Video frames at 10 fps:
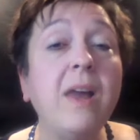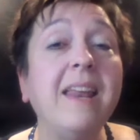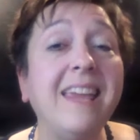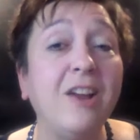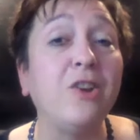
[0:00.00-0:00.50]
We want
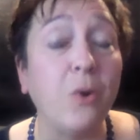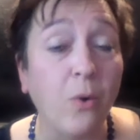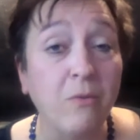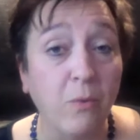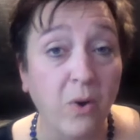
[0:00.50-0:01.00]
to hear
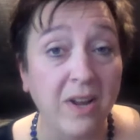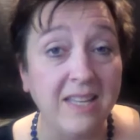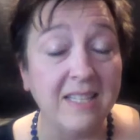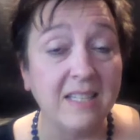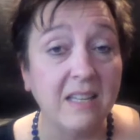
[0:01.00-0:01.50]
your
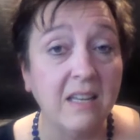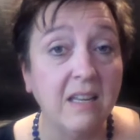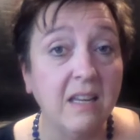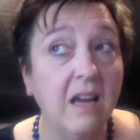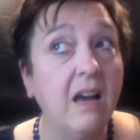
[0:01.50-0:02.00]
voice
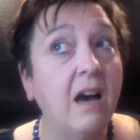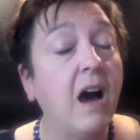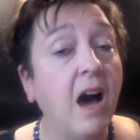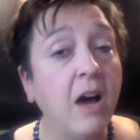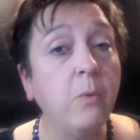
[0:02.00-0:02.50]

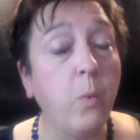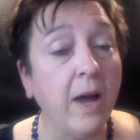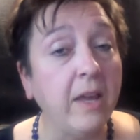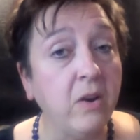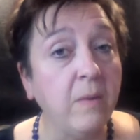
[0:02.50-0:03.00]
on
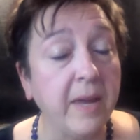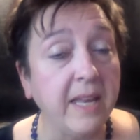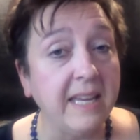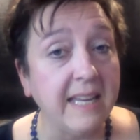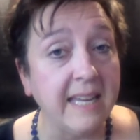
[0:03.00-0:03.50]
what your
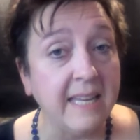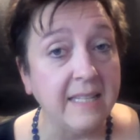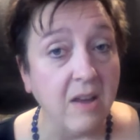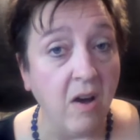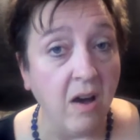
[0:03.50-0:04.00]
opinion
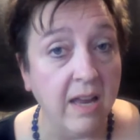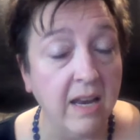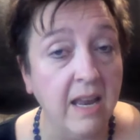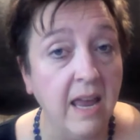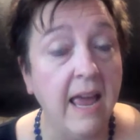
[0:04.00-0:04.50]
is
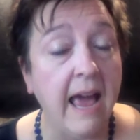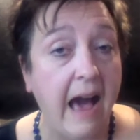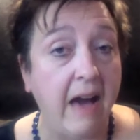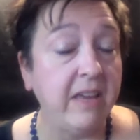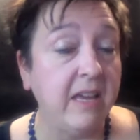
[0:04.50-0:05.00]
on
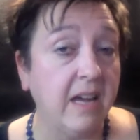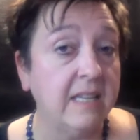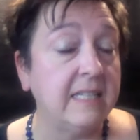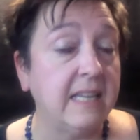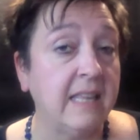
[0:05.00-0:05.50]
having
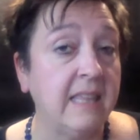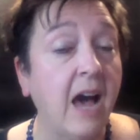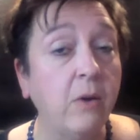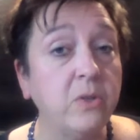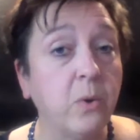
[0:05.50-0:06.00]
guns in the
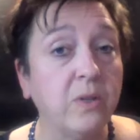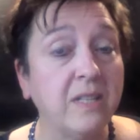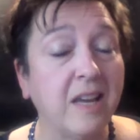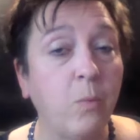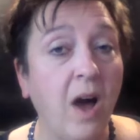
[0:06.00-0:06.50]

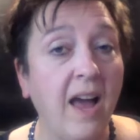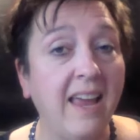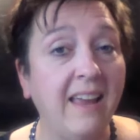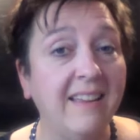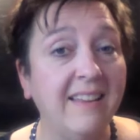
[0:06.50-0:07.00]
household and
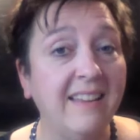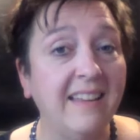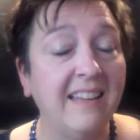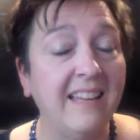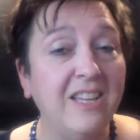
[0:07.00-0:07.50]
why.
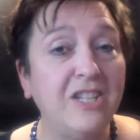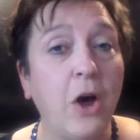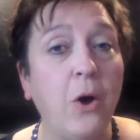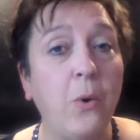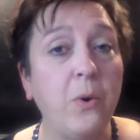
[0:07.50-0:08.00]

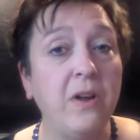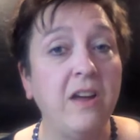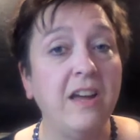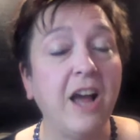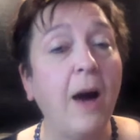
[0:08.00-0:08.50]
So
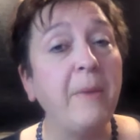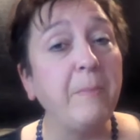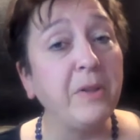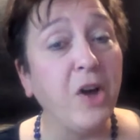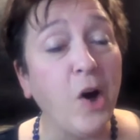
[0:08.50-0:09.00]

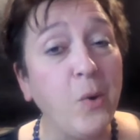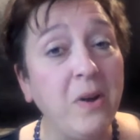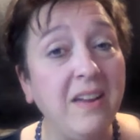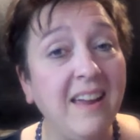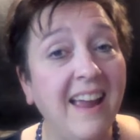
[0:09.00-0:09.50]
comment below